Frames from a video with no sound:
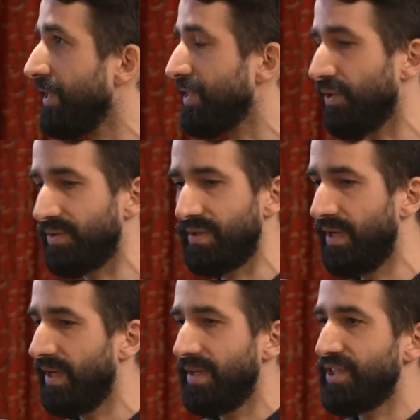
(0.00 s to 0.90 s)
It's not
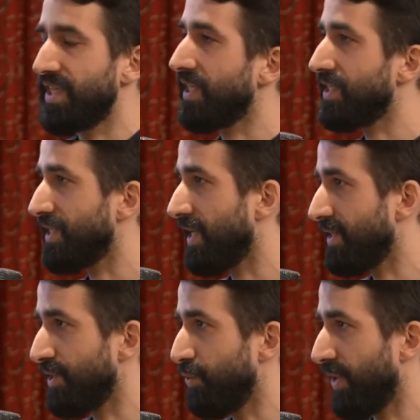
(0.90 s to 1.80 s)
just
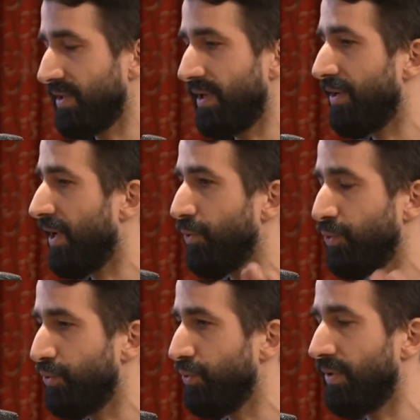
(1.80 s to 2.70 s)
exercises you can learn how to
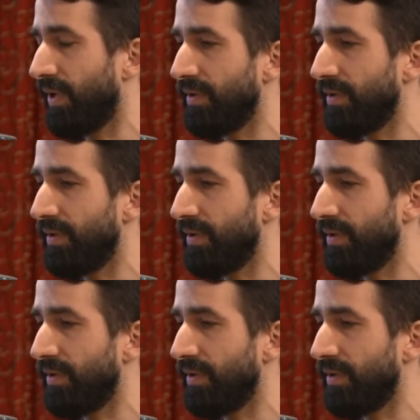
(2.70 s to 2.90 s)
do